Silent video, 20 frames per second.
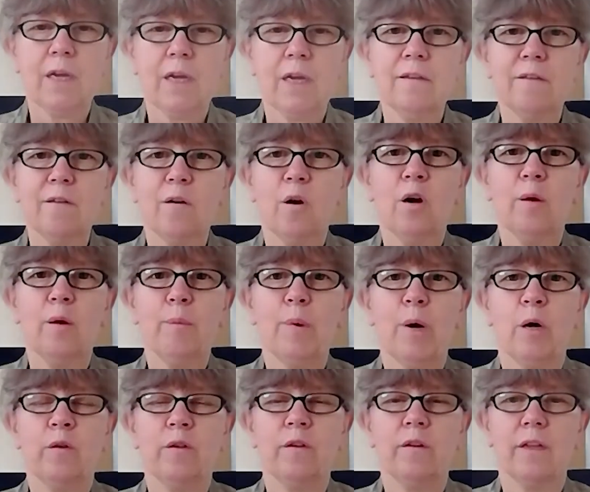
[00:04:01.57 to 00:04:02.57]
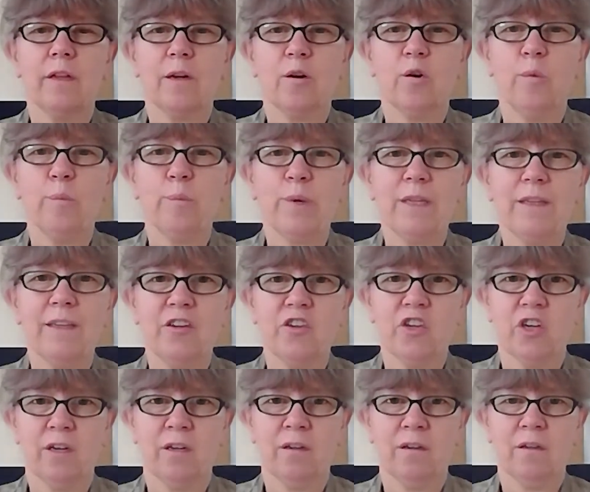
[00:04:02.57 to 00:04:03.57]
is all about the
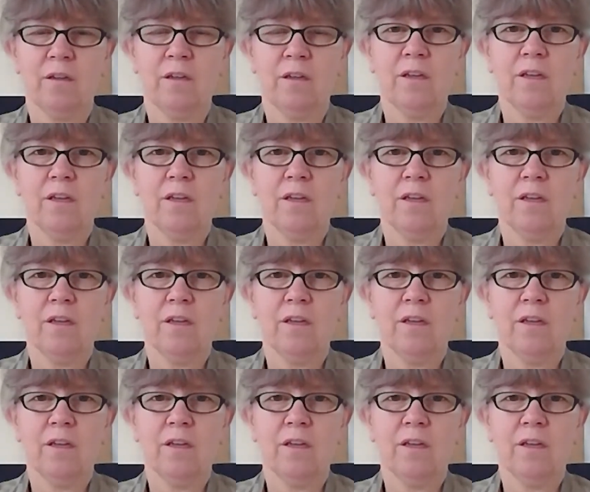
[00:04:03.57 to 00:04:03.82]
competition.